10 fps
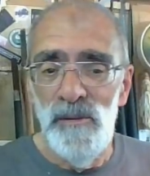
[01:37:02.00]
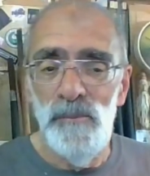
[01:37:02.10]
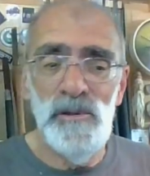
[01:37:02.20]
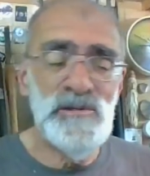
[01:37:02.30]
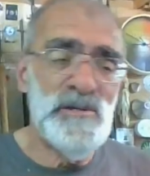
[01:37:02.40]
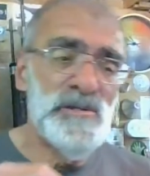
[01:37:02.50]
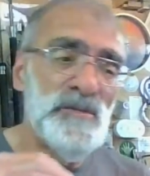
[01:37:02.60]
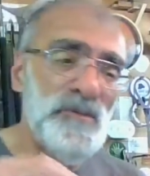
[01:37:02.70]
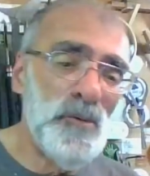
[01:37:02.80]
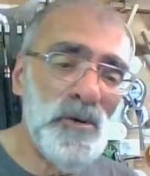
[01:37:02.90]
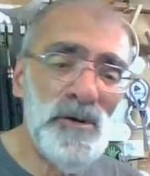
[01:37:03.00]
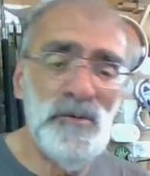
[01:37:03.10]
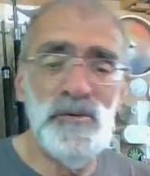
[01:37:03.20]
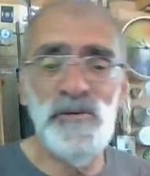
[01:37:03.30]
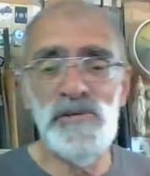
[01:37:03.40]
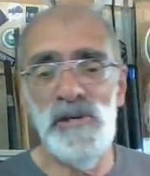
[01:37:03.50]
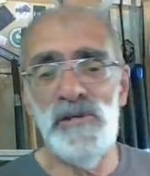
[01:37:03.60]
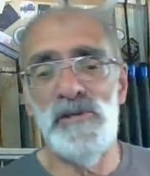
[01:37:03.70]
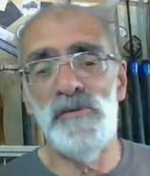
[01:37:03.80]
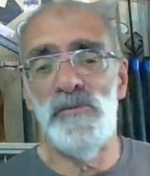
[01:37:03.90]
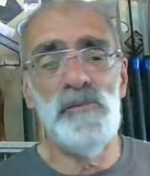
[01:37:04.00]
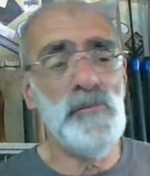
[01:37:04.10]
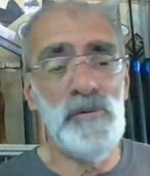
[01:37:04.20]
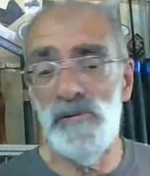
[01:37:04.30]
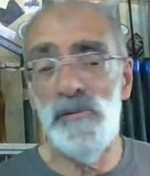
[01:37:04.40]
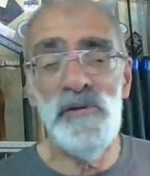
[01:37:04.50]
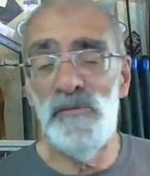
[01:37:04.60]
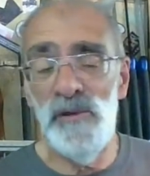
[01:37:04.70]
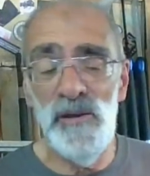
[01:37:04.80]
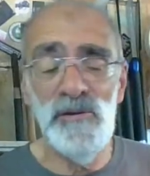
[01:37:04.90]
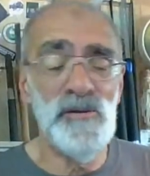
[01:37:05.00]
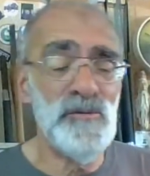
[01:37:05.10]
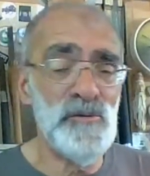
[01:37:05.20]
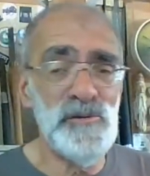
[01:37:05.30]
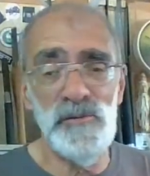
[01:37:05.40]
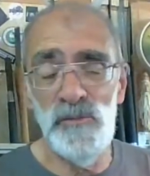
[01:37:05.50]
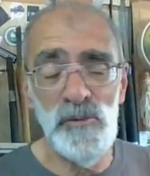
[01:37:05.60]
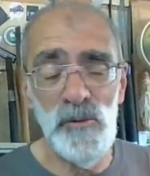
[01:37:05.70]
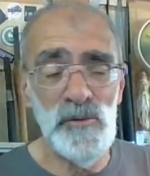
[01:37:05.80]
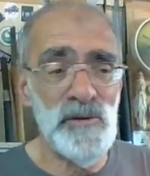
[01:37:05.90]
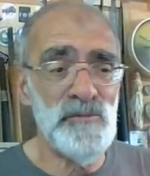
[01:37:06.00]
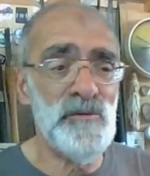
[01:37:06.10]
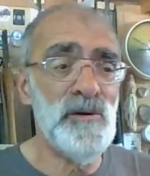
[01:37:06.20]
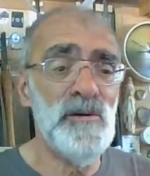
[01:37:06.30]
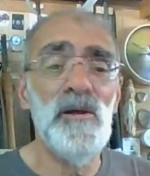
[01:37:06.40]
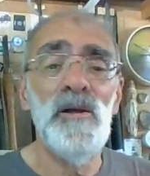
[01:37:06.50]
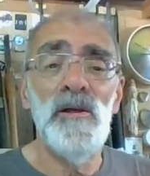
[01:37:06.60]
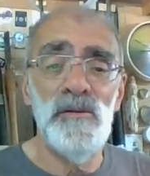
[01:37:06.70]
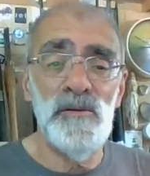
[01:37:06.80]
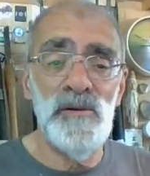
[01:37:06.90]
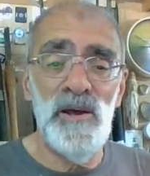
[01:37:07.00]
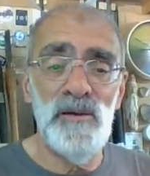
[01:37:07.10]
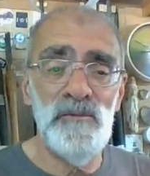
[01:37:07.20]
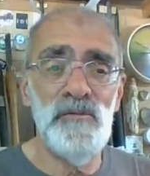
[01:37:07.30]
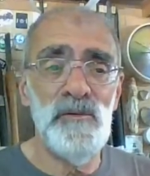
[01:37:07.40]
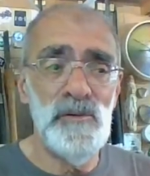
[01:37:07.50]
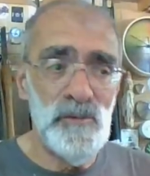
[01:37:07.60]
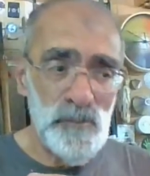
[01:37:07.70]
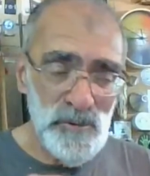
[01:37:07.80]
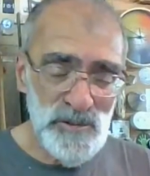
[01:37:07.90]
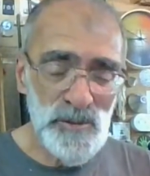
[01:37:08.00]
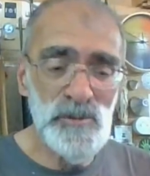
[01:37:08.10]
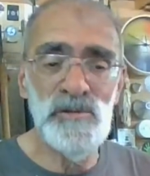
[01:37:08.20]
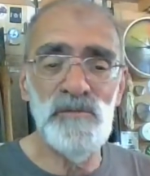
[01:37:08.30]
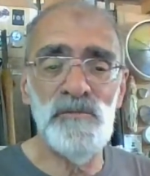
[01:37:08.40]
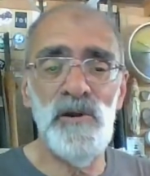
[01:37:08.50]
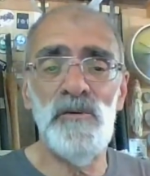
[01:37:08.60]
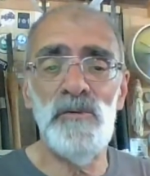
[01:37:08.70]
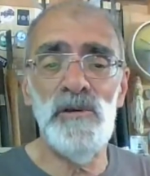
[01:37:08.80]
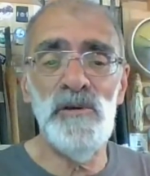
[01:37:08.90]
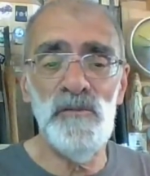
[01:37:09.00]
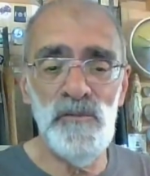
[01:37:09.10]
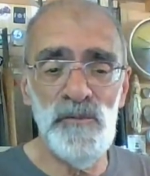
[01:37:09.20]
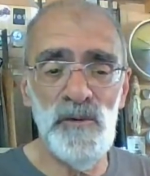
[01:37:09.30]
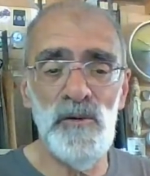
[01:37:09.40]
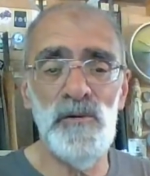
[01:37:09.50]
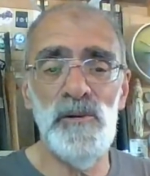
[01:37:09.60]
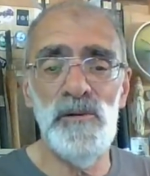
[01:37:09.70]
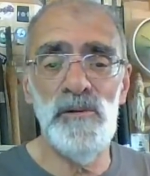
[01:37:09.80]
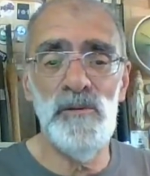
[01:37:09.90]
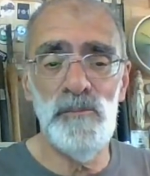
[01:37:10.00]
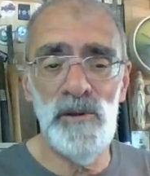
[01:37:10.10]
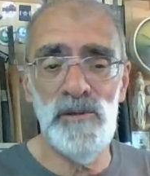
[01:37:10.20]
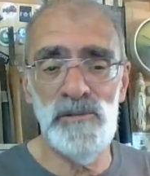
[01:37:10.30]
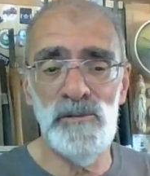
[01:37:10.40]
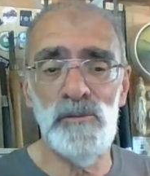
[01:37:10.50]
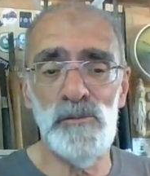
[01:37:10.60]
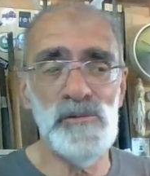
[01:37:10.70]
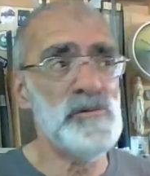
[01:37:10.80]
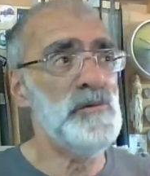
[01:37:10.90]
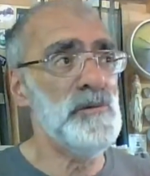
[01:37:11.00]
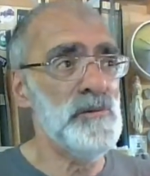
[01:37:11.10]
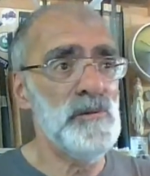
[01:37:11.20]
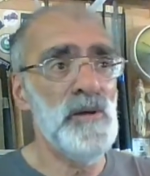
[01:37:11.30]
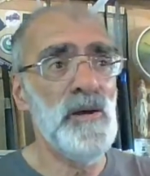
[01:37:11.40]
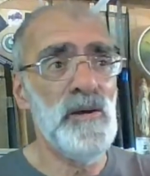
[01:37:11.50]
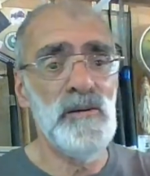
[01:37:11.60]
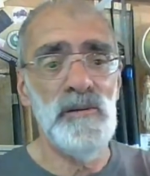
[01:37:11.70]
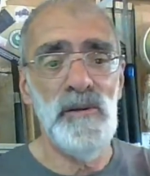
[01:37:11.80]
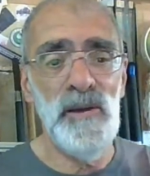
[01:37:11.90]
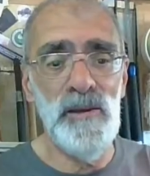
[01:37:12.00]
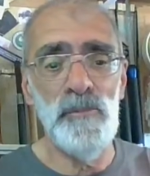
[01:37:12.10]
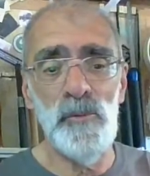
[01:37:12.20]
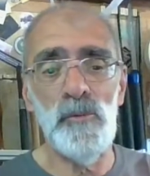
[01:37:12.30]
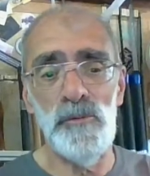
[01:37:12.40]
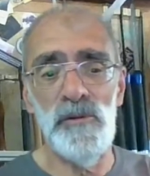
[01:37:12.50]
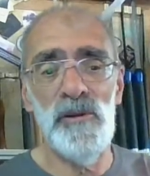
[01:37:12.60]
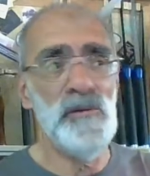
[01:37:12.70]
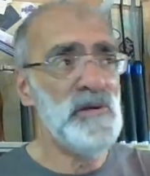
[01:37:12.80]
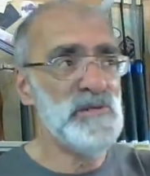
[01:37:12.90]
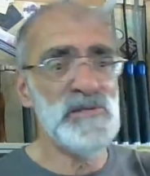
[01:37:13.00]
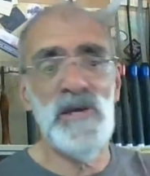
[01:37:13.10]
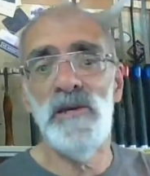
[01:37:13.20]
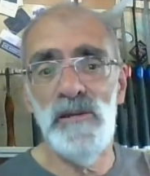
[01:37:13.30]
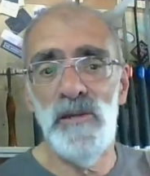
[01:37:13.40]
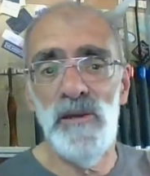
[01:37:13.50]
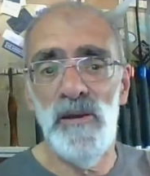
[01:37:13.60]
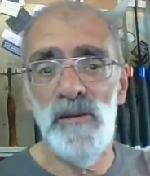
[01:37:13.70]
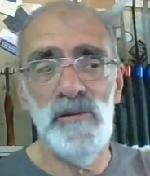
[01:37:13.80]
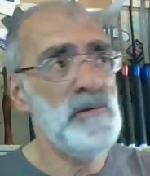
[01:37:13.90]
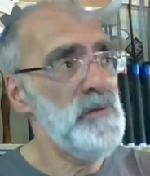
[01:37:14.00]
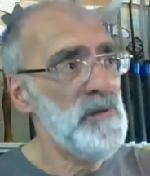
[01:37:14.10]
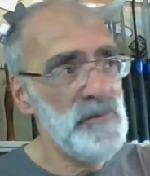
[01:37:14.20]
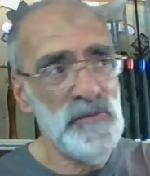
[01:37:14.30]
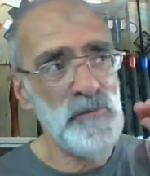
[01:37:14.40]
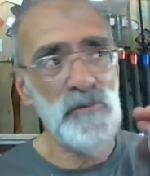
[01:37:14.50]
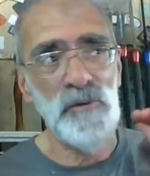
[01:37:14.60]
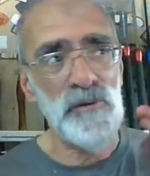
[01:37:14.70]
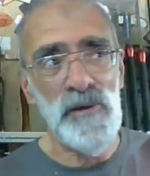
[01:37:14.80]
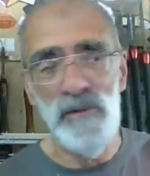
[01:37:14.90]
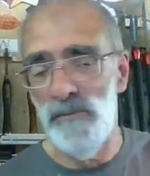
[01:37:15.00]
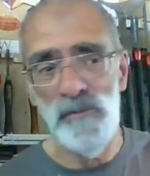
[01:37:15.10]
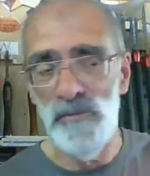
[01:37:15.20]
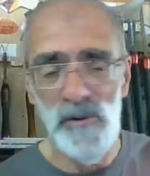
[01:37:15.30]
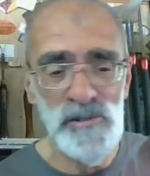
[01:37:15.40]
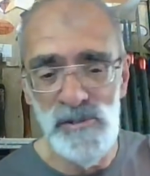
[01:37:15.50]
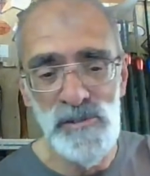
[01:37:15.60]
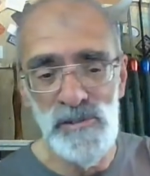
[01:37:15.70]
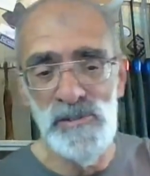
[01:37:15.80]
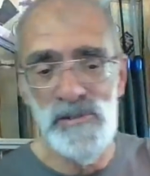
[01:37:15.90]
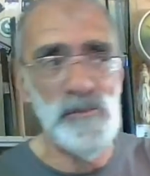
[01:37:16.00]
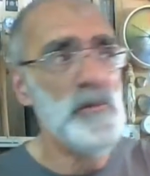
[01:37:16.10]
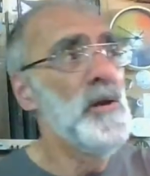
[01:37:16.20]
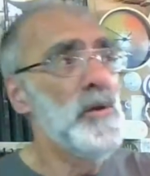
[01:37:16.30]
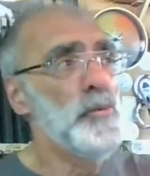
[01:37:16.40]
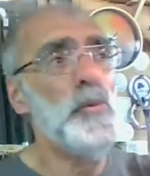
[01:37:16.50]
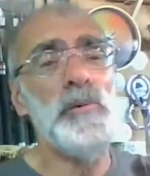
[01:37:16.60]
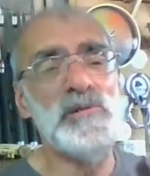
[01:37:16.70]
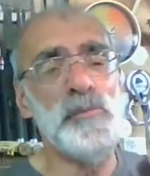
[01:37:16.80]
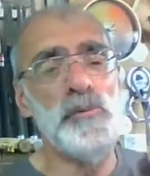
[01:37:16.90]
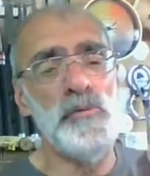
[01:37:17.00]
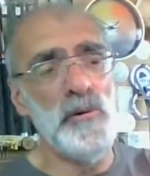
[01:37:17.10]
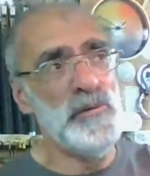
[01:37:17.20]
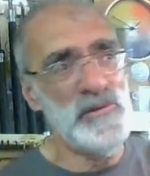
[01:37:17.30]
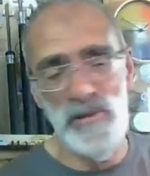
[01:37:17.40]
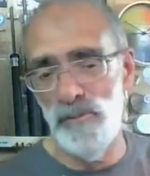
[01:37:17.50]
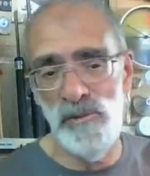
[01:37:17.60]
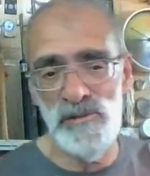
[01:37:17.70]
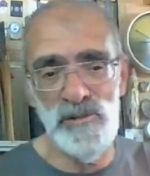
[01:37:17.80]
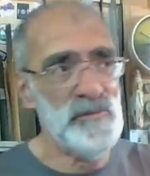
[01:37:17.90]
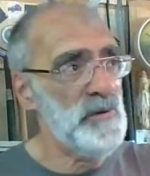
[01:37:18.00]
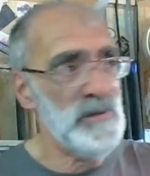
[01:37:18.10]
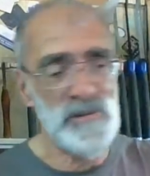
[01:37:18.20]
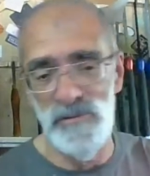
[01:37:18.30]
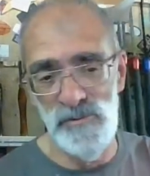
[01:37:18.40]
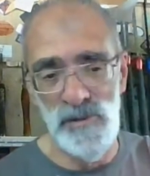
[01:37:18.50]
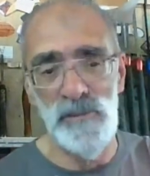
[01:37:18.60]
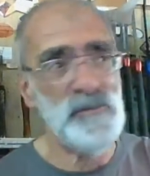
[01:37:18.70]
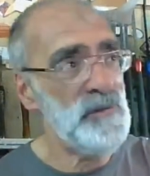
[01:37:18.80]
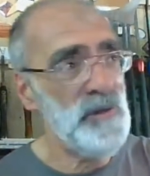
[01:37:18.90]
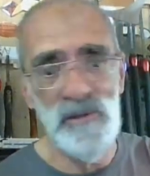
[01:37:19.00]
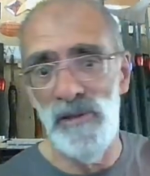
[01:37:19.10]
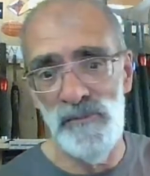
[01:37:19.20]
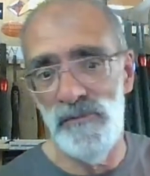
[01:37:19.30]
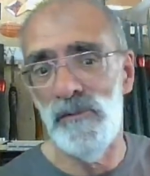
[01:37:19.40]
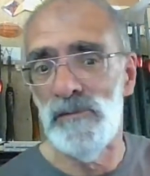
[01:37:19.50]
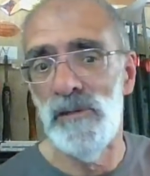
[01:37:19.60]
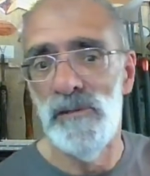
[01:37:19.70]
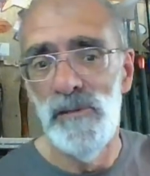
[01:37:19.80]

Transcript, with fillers: because it's the 400 the 600 and possibly even the 800s if you go that far that have that produce the very fine particles that are airborne and they stay in the air. And even if you've got an air filtration system, you will be surprised how much stuff gets trapped in that filter.